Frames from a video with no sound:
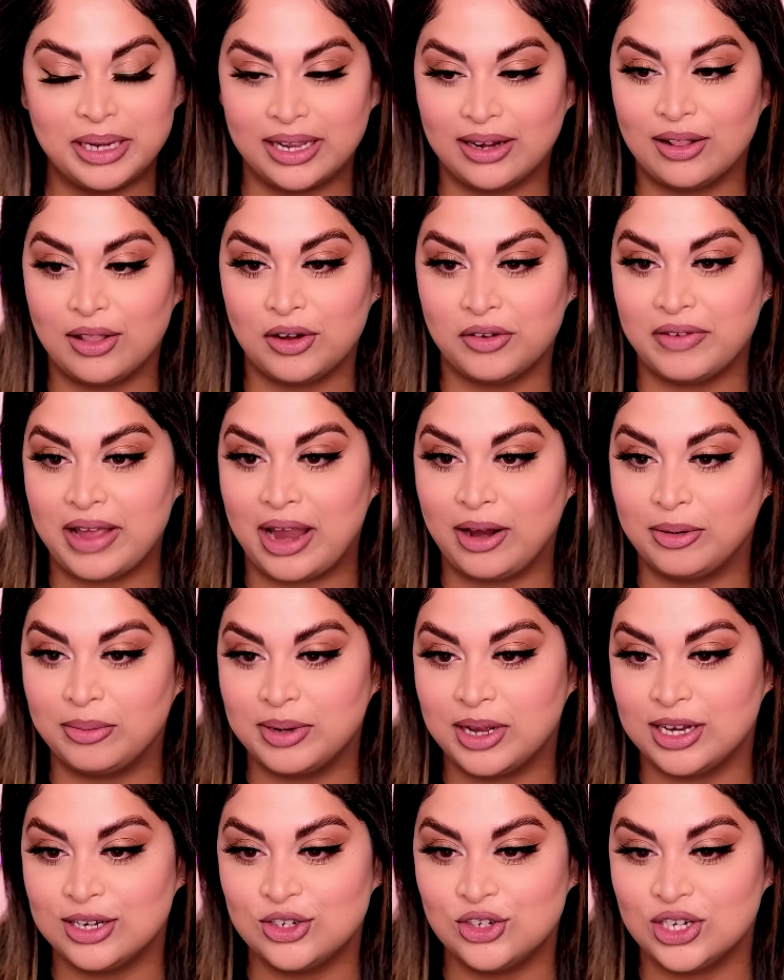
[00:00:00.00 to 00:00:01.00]
I get a lot of Arab
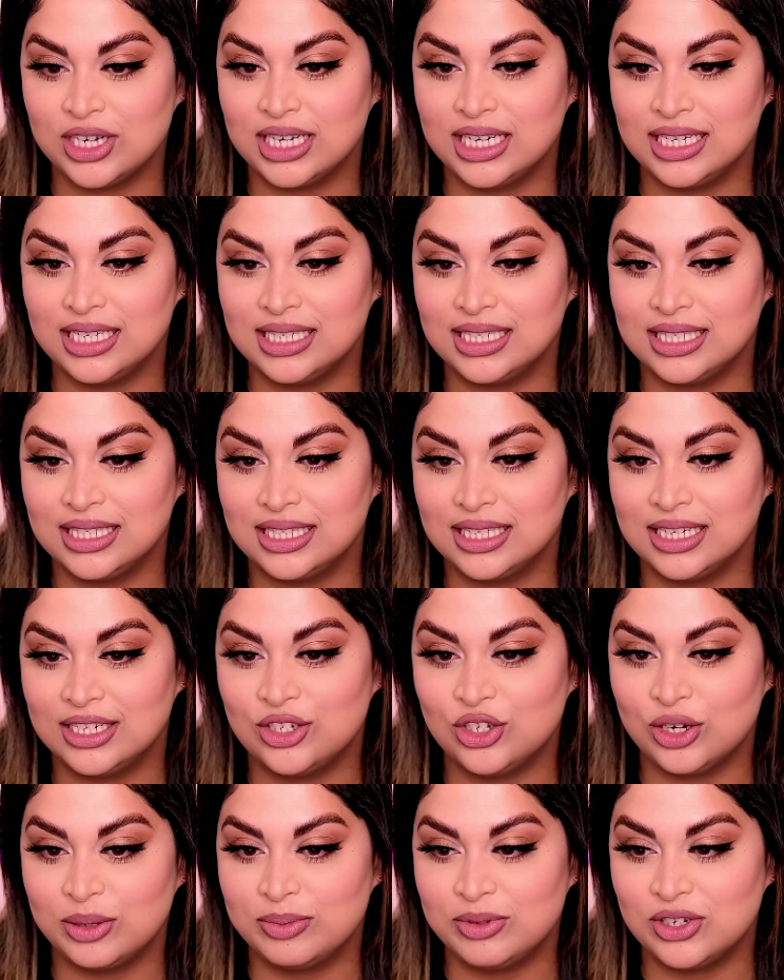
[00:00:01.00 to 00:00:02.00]
Egyptian, countries.
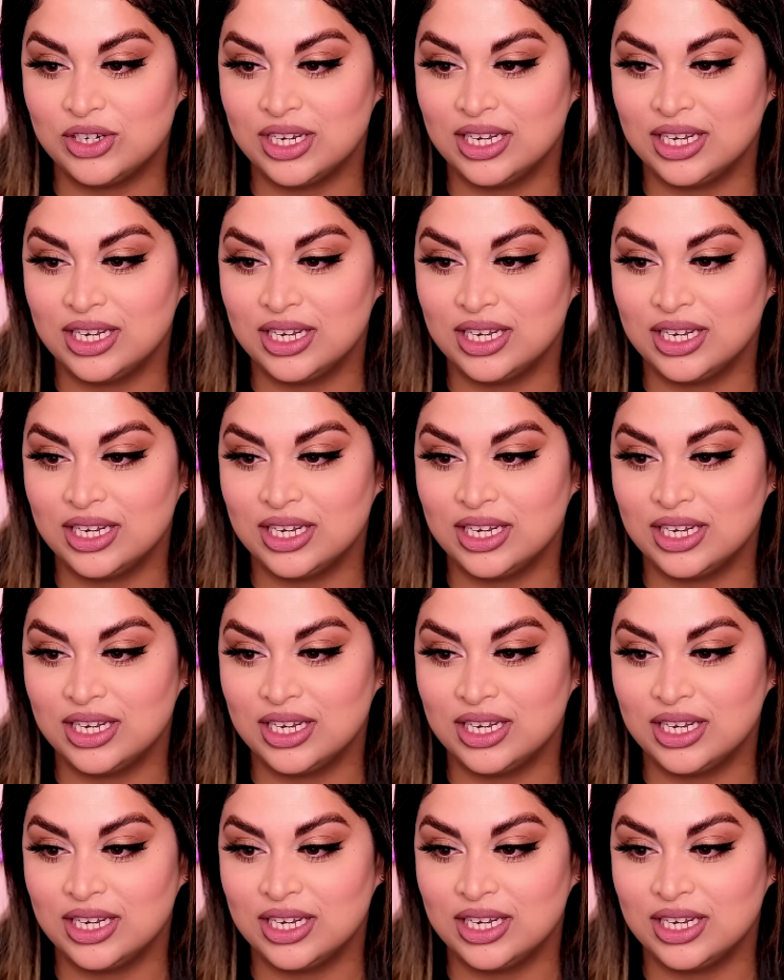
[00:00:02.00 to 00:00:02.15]
Egyptian.